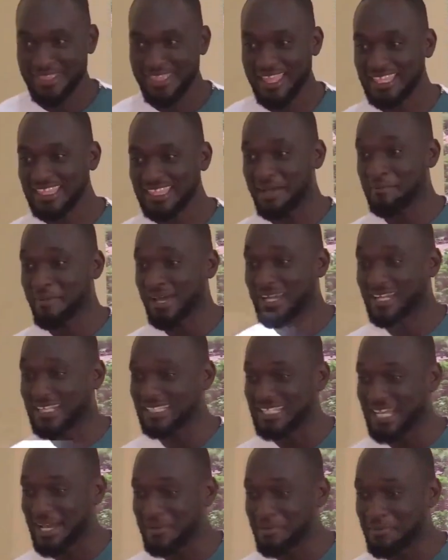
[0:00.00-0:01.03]
that by the
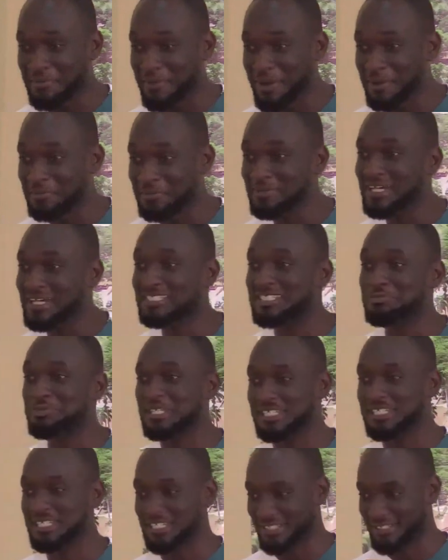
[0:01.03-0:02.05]
time I'm done
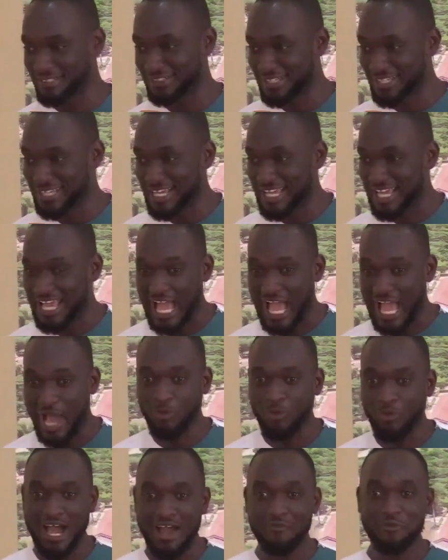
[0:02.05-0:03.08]
speaking, I will
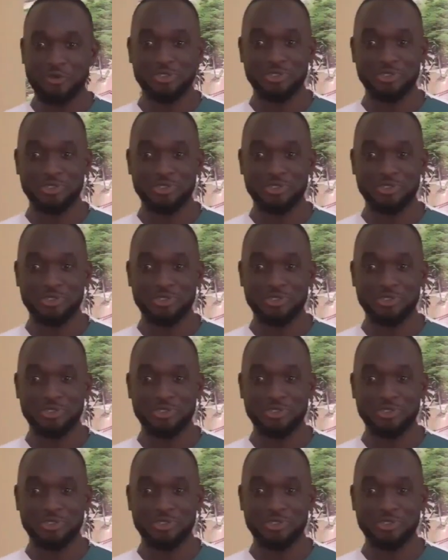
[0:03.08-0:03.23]
have what you